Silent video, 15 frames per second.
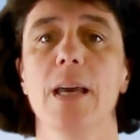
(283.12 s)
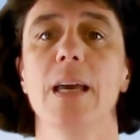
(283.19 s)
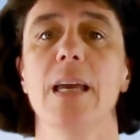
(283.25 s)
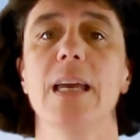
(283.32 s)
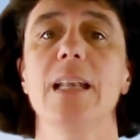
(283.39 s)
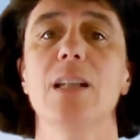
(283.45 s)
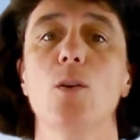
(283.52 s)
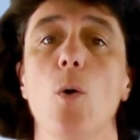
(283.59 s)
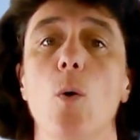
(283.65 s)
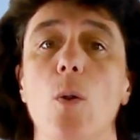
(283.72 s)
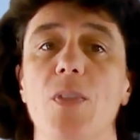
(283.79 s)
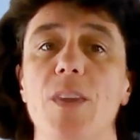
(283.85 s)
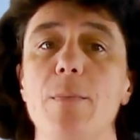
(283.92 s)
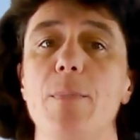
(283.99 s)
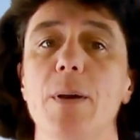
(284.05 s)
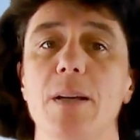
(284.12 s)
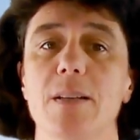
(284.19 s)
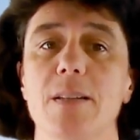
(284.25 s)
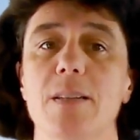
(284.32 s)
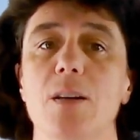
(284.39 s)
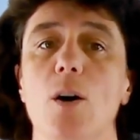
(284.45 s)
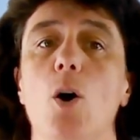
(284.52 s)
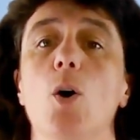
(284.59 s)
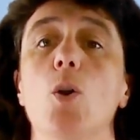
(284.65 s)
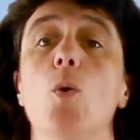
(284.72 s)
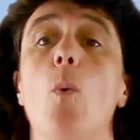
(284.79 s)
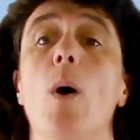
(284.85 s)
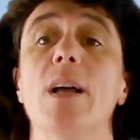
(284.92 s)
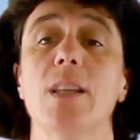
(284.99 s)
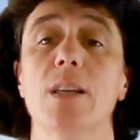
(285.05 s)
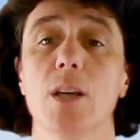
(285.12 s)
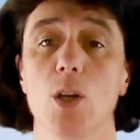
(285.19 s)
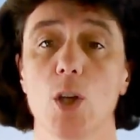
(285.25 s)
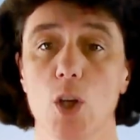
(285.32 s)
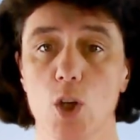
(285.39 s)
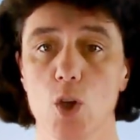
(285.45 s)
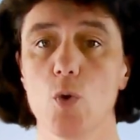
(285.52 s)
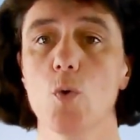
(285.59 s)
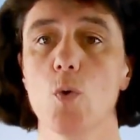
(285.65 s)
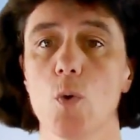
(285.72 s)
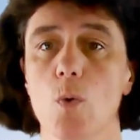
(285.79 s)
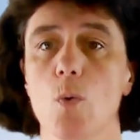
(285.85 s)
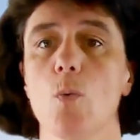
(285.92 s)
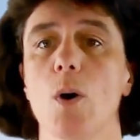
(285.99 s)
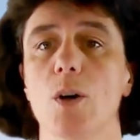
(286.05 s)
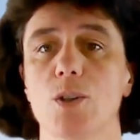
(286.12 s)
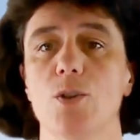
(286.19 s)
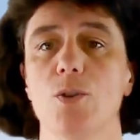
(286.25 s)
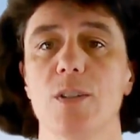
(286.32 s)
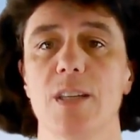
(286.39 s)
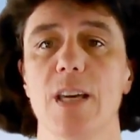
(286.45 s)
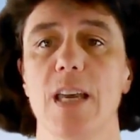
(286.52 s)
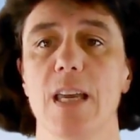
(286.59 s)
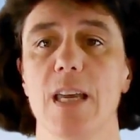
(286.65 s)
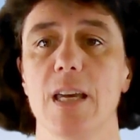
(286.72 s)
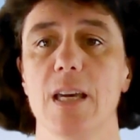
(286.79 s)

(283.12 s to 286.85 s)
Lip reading: It all depends on what you want to say.